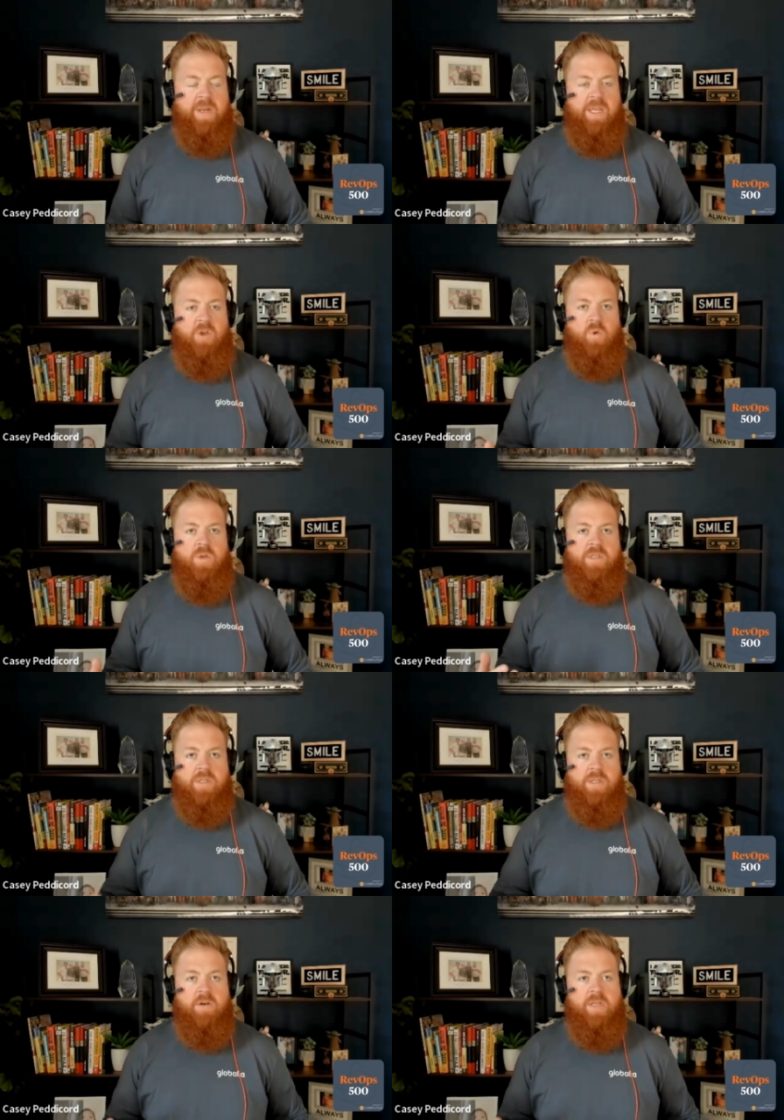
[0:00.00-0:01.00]
somebody who is
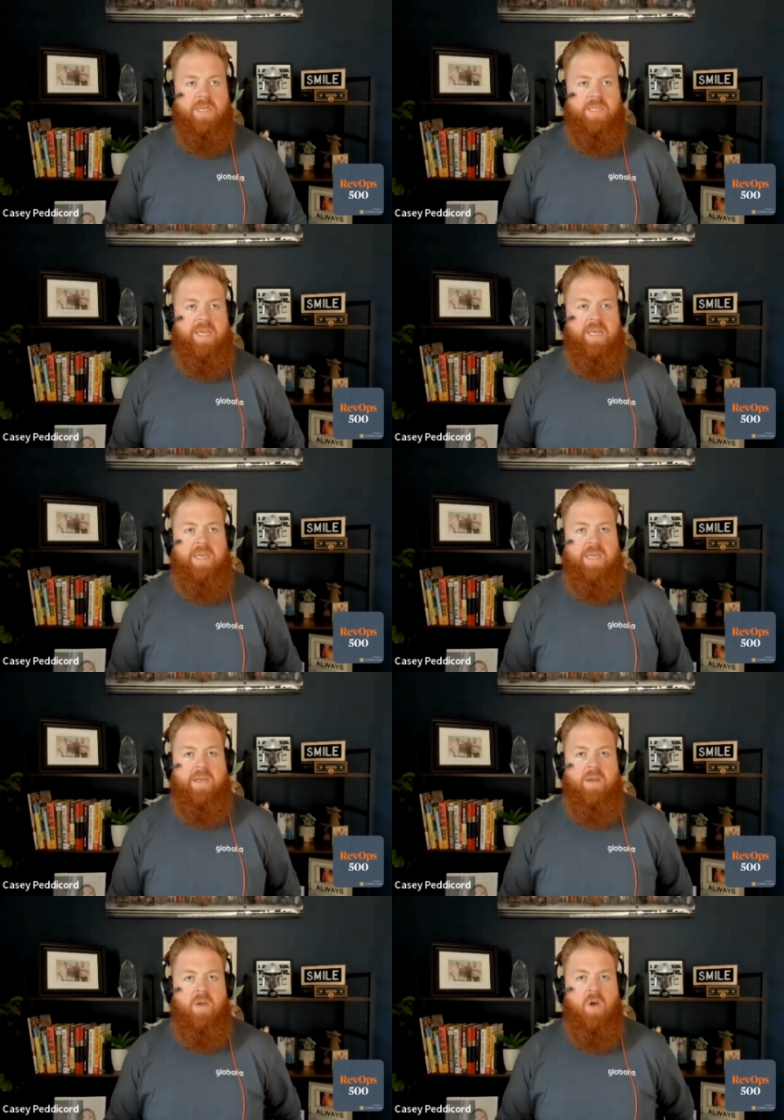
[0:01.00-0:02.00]
literally
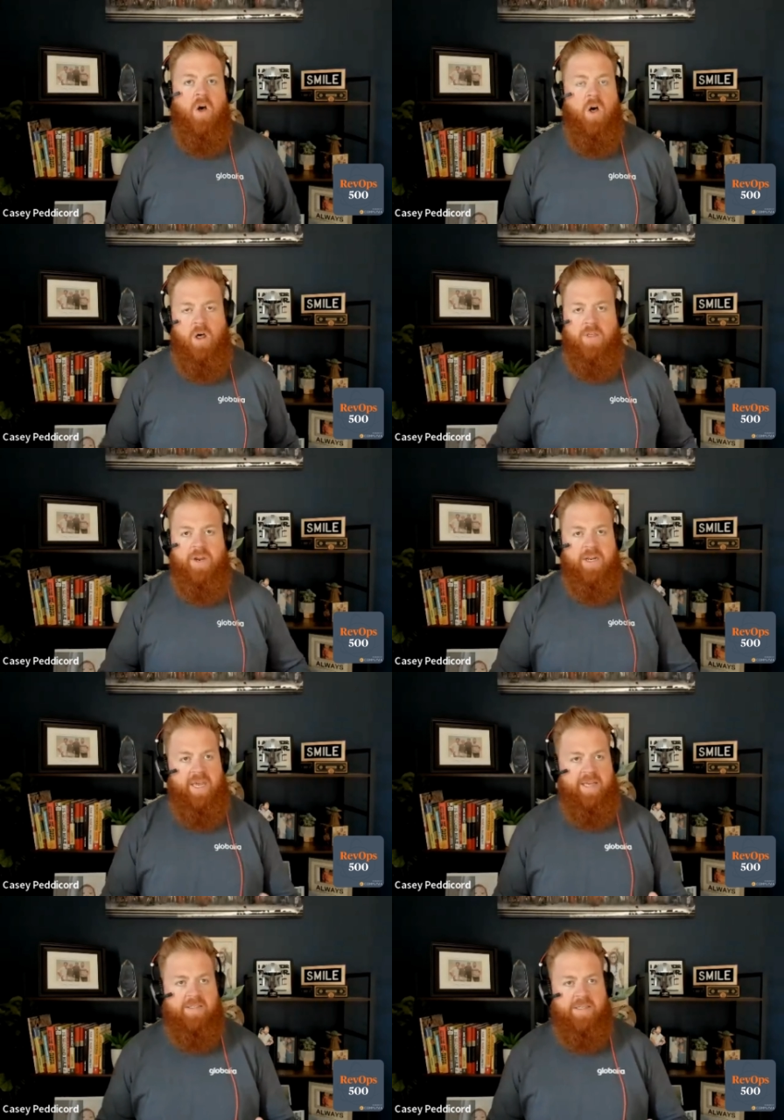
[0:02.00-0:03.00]
taking all their
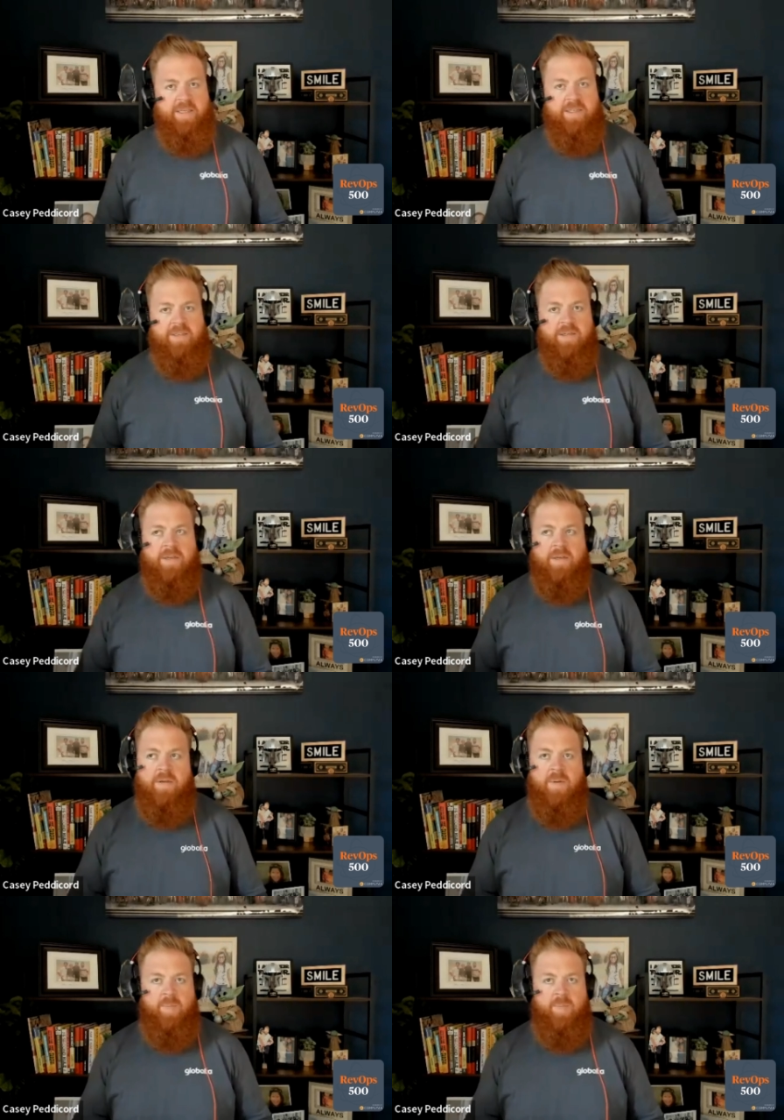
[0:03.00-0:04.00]
guest list,
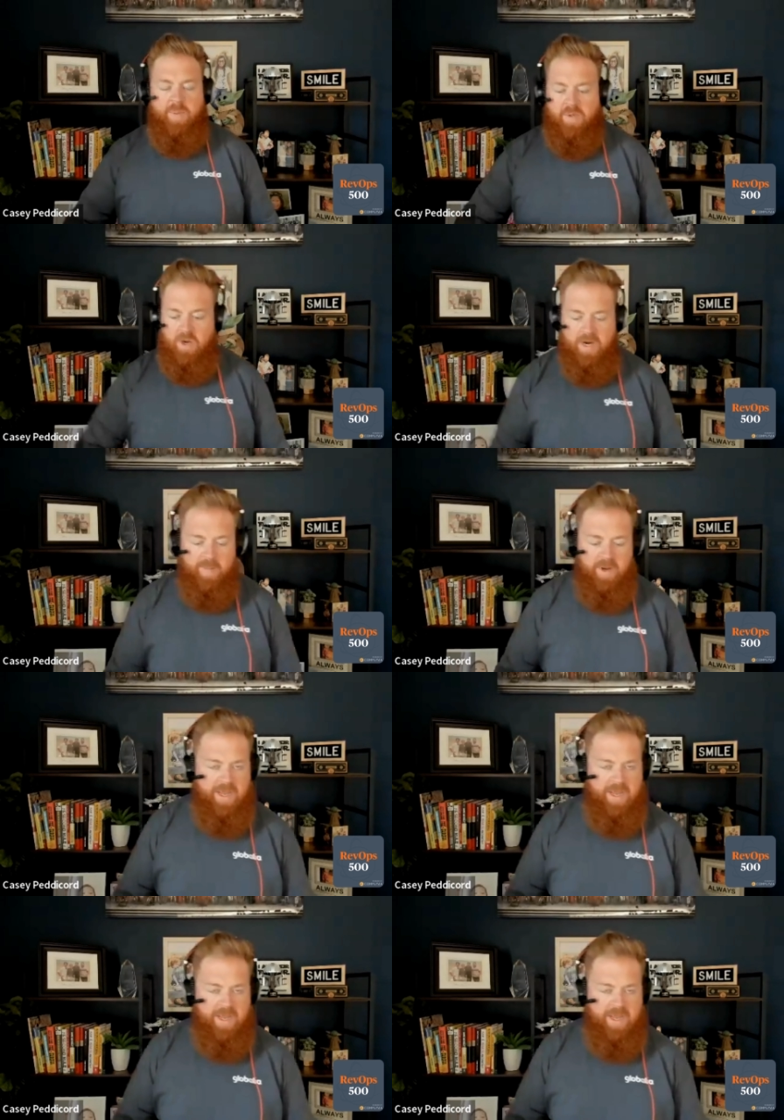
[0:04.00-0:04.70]
people that are coming.